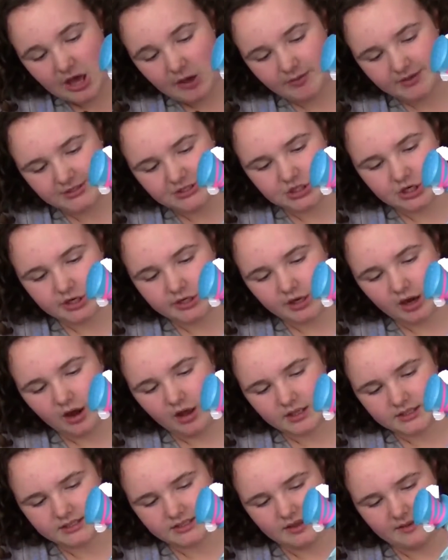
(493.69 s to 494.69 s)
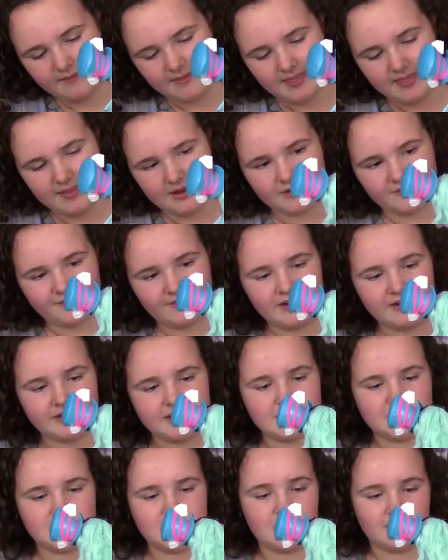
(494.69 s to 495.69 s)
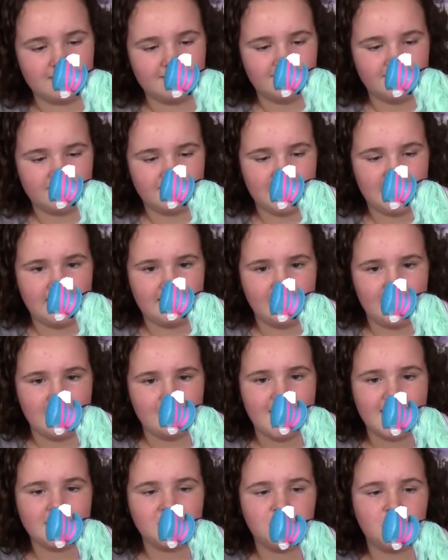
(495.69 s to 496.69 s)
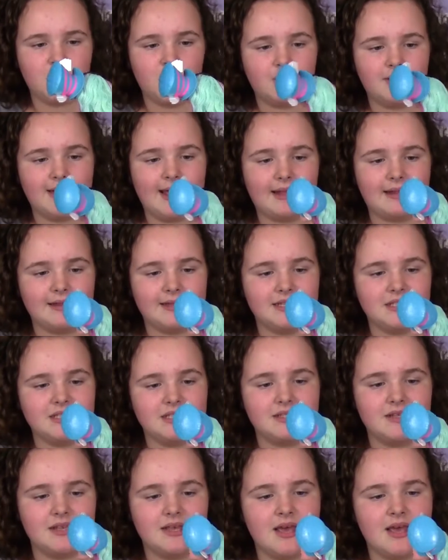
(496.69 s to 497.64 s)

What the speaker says: which are awesome, and they're very soft, and they match her necklace,